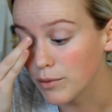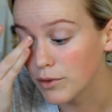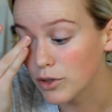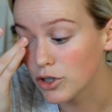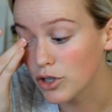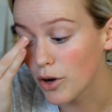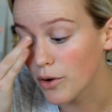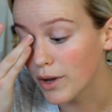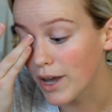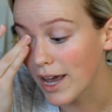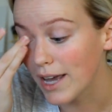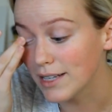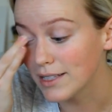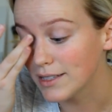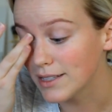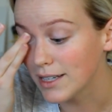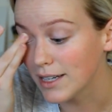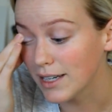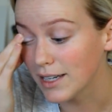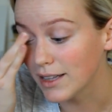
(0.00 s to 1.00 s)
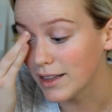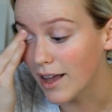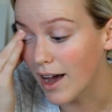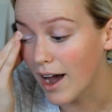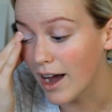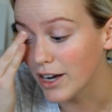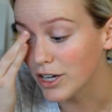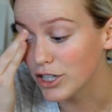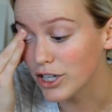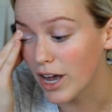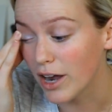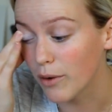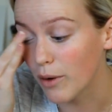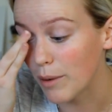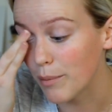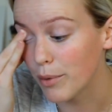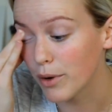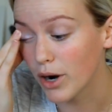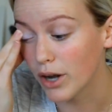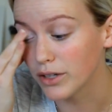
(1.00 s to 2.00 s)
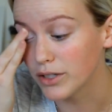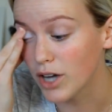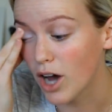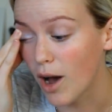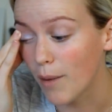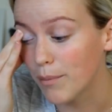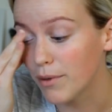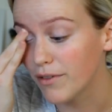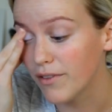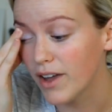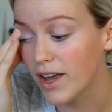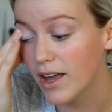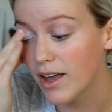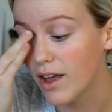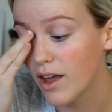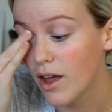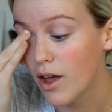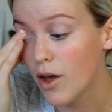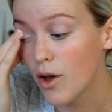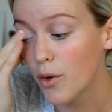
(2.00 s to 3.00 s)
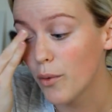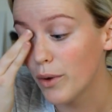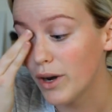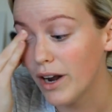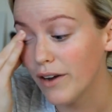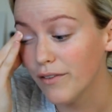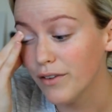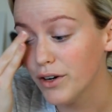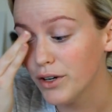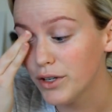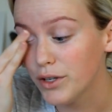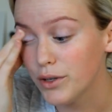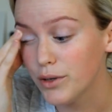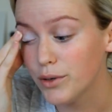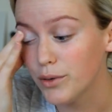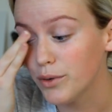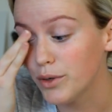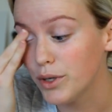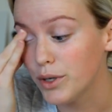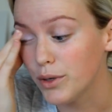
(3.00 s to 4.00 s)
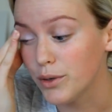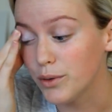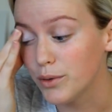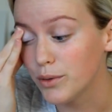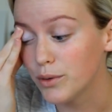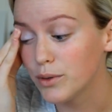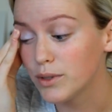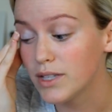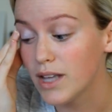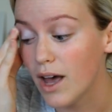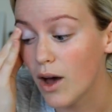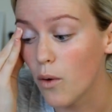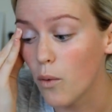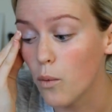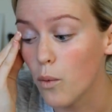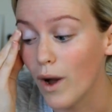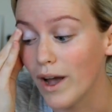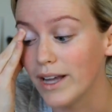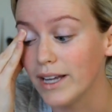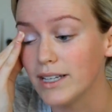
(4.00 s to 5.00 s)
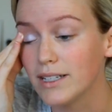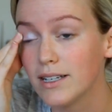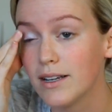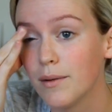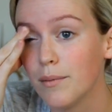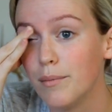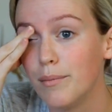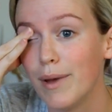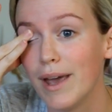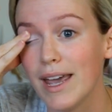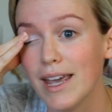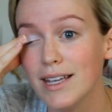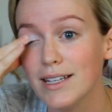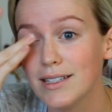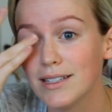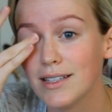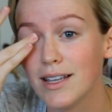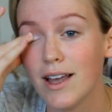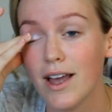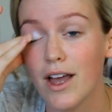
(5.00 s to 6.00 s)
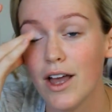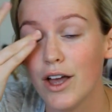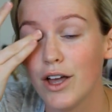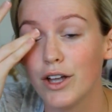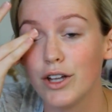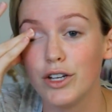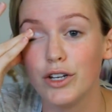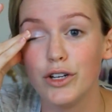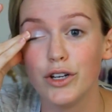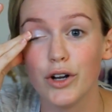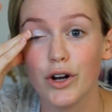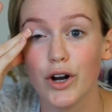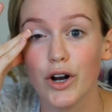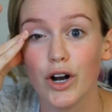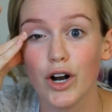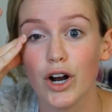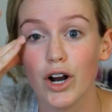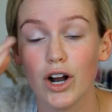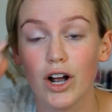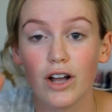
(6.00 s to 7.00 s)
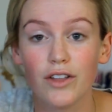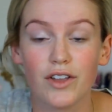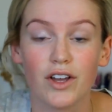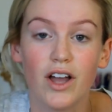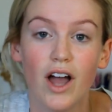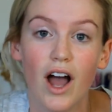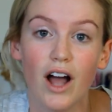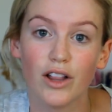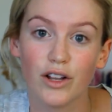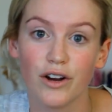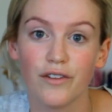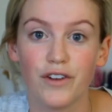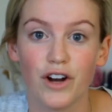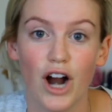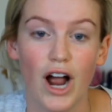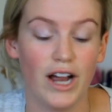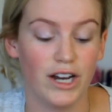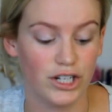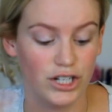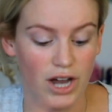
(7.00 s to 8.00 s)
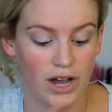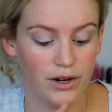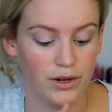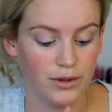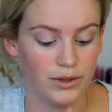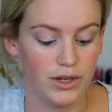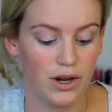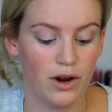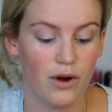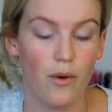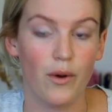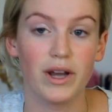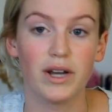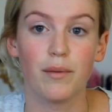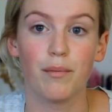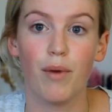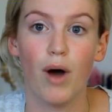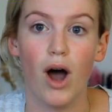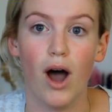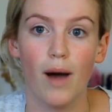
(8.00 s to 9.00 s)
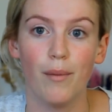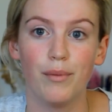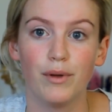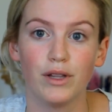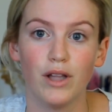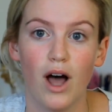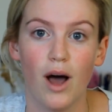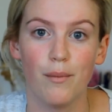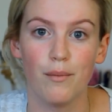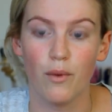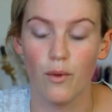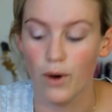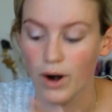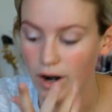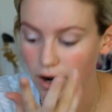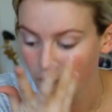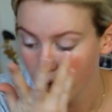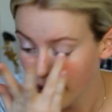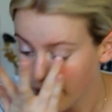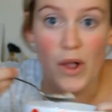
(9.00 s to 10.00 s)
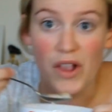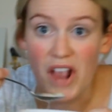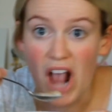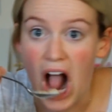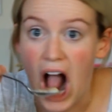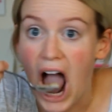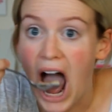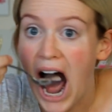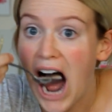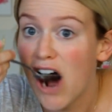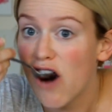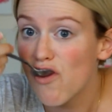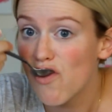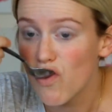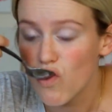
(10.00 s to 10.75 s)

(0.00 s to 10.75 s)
showcasing the eyeshadow I put on top of it. Whenever you use a white base, the color of your eyeshadows are going to pop a lot more. One second.